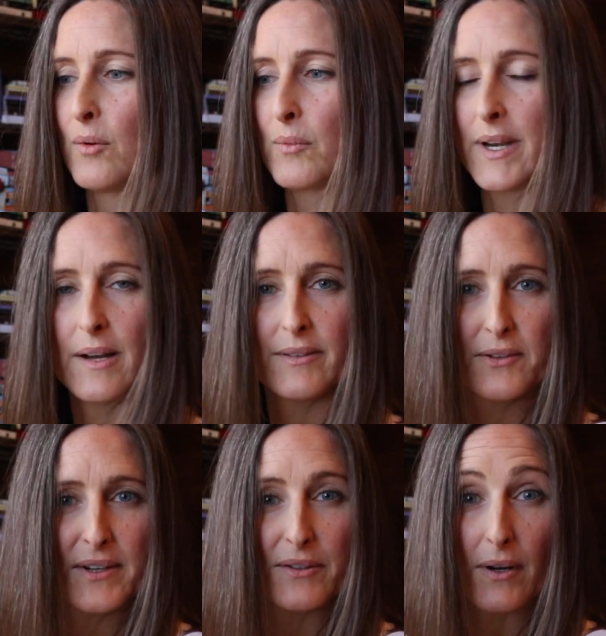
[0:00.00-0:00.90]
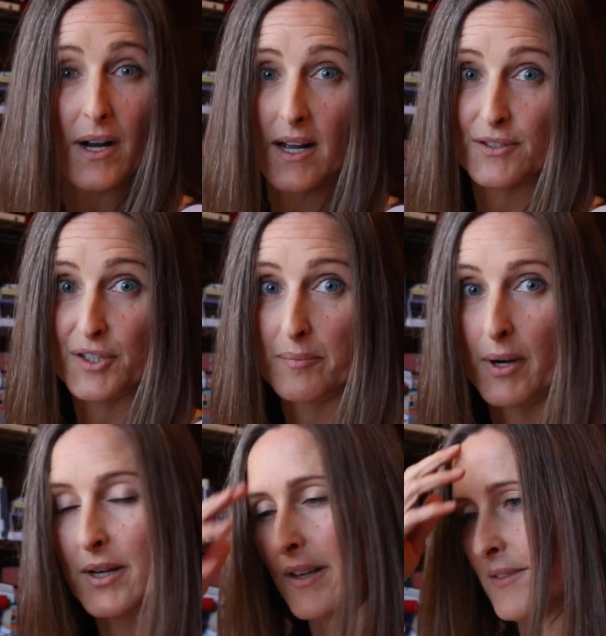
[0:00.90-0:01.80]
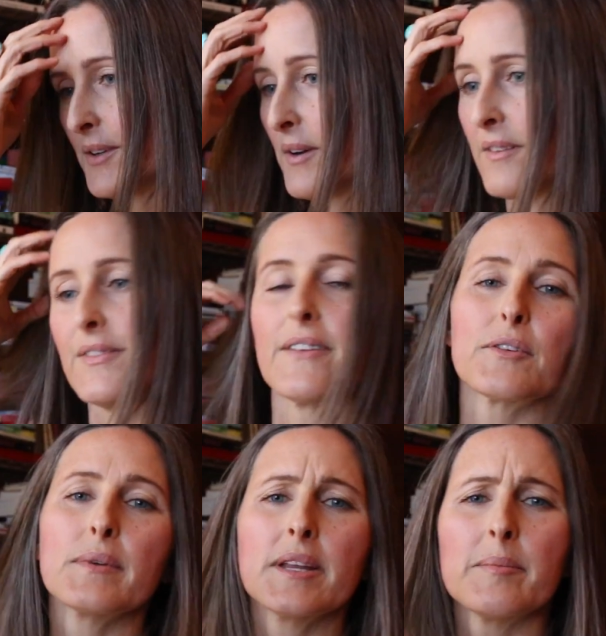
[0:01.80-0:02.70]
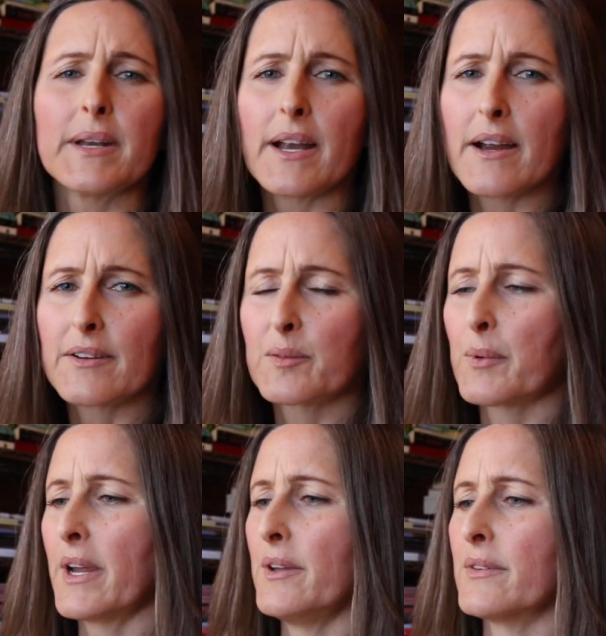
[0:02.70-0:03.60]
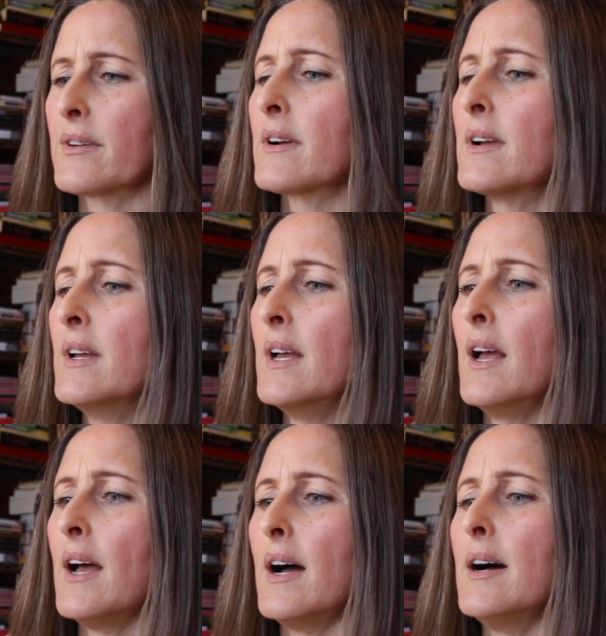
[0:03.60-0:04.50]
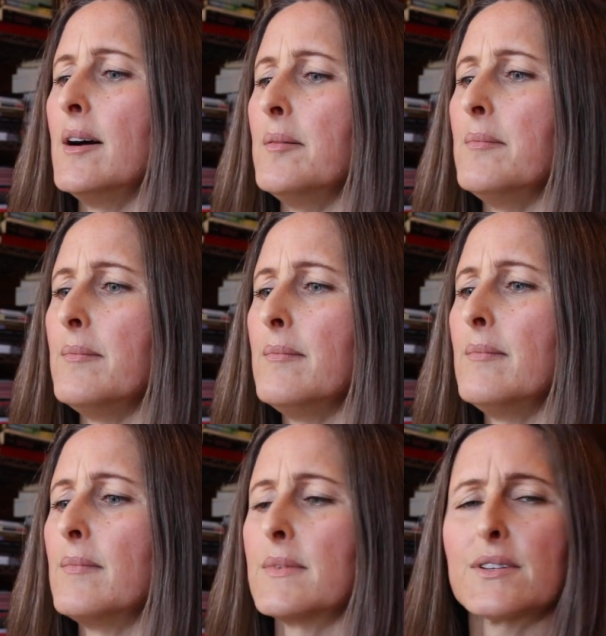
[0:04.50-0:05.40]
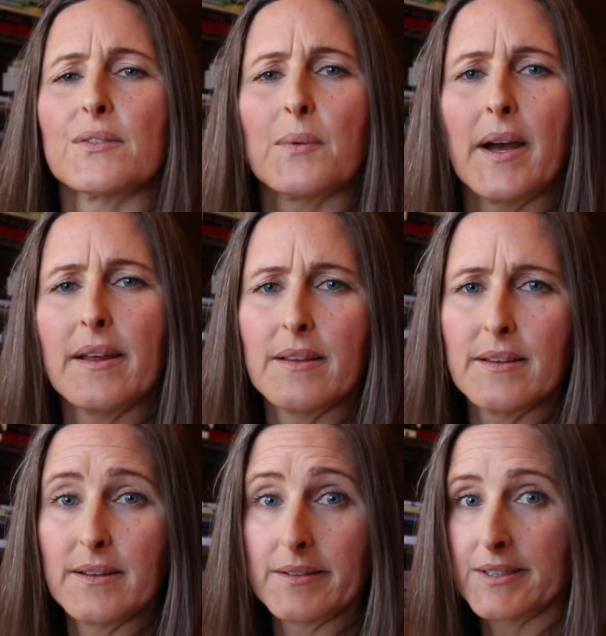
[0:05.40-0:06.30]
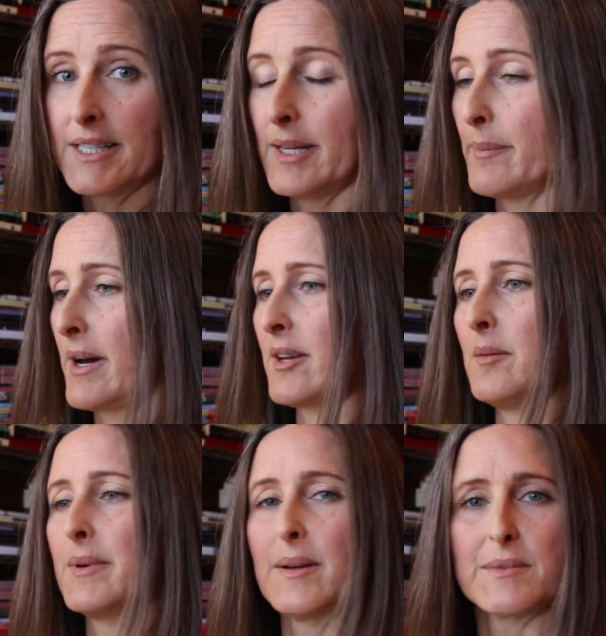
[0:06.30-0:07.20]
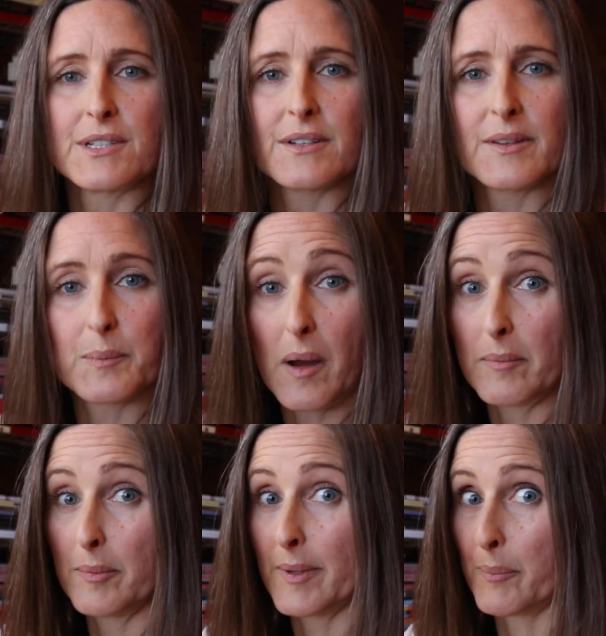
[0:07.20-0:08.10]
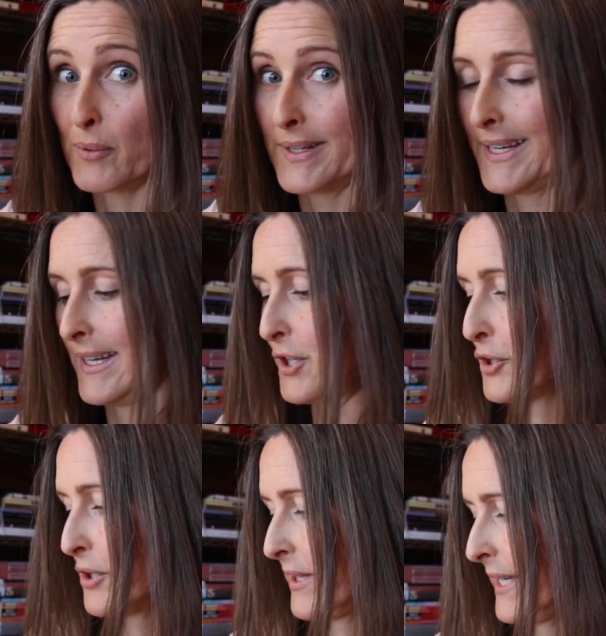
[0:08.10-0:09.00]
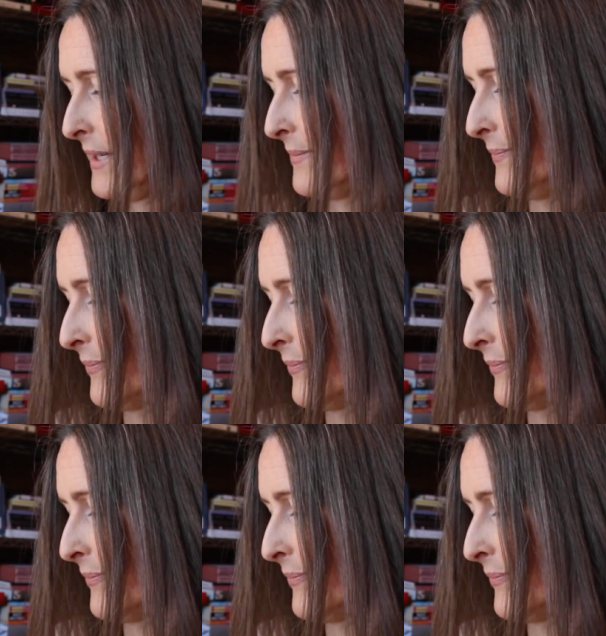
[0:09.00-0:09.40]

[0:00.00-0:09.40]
when I was going to a costume party, so I've never really been a hairspray user. Um, which is why the little teeny bottle, but I'm sure it's probably pretty gnarly.